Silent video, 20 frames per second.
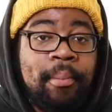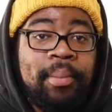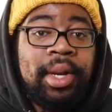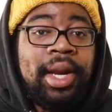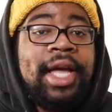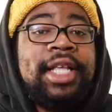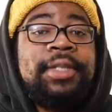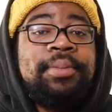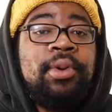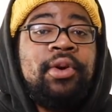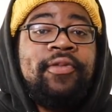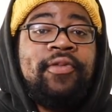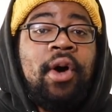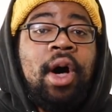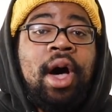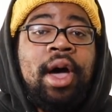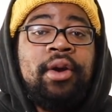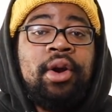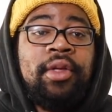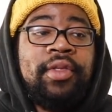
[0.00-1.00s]
But let's move
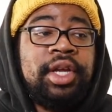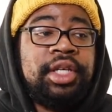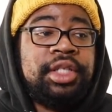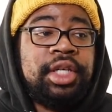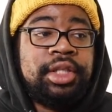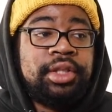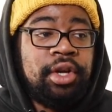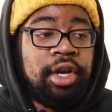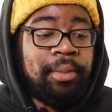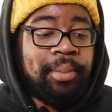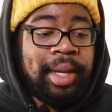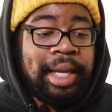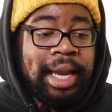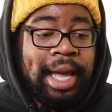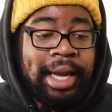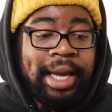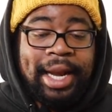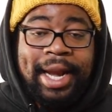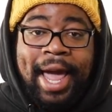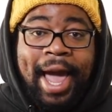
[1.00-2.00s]
on or this shit's gonna be
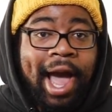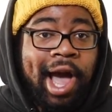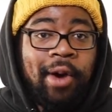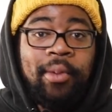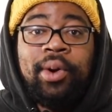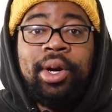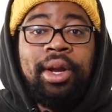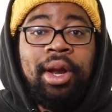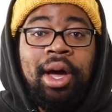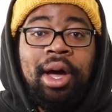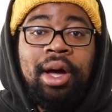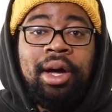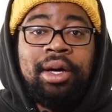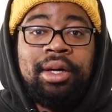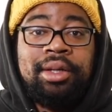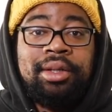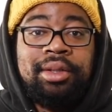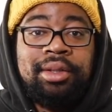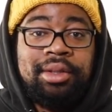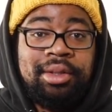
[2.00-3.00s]
like an hour
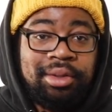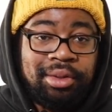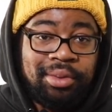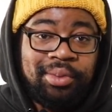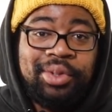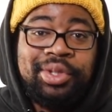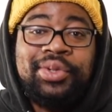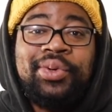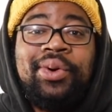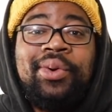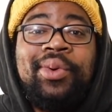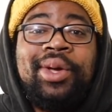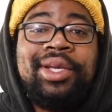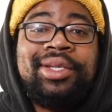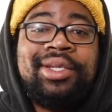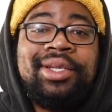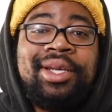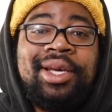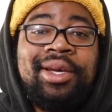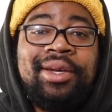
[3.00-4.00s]
long. We're doing
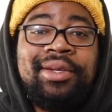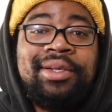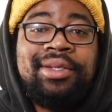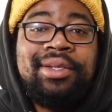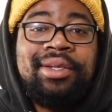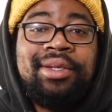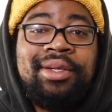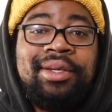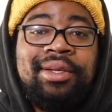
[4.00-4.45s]
wheels and deals.